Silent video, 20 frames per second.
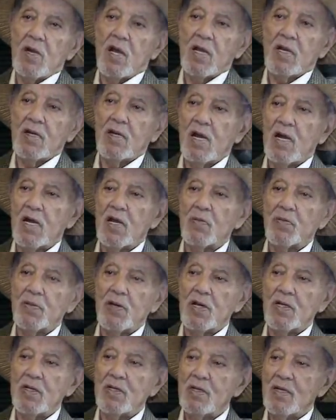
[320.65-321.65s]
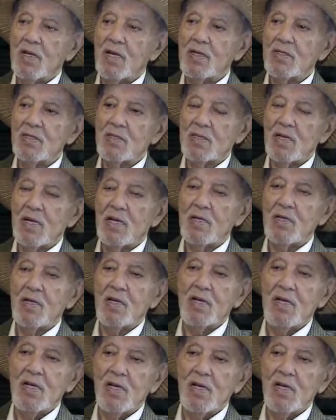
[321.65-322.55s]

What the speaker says: I got up and danced, and